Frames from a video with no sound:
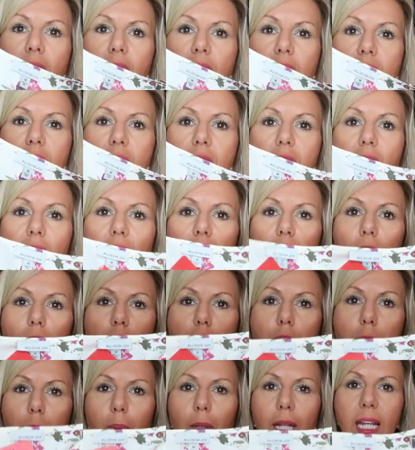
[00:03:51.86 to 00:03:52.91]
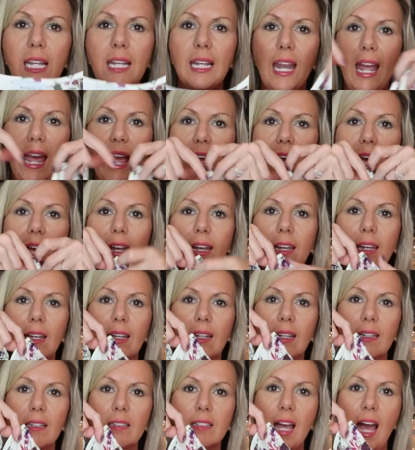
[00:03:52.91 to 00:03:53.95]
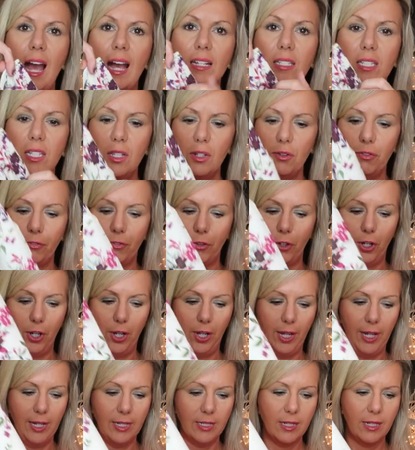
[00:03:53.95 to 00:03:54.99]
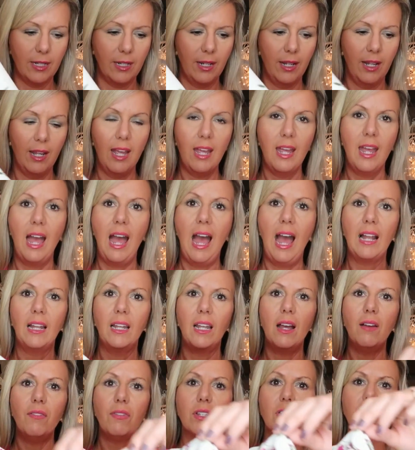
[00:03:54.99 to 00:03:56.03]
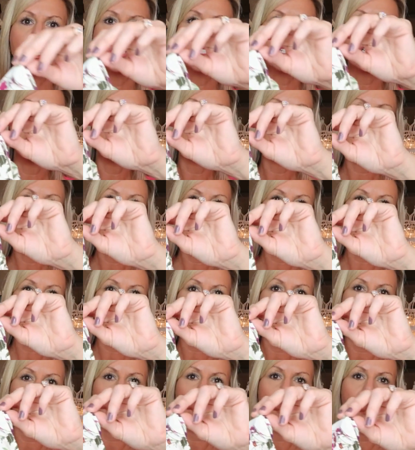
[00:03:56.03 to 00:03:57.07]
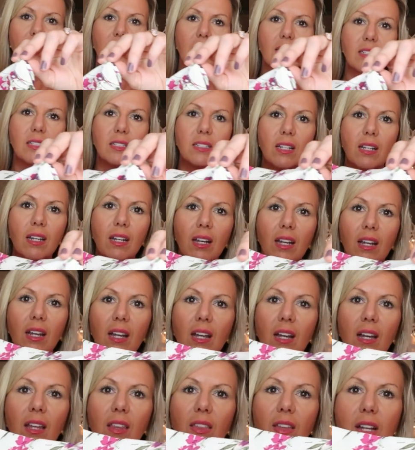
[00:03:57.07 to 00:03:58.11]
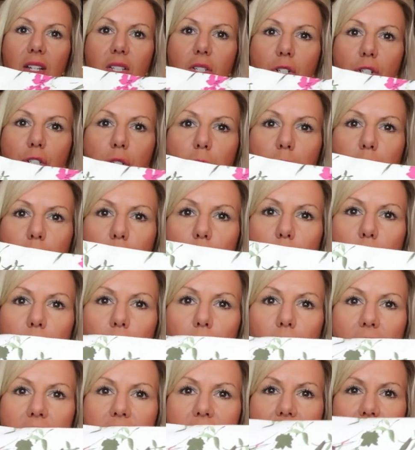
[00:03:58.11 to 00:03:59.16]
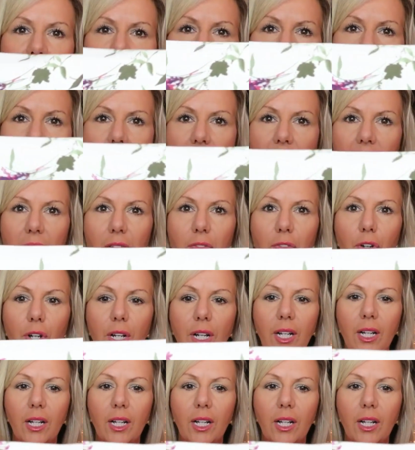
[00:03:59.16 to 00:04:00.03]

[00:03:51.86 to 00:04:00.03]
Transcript: This is a little split neck, ties in the front. I love the sleeves on this. These are some beautiful, it's like an ivory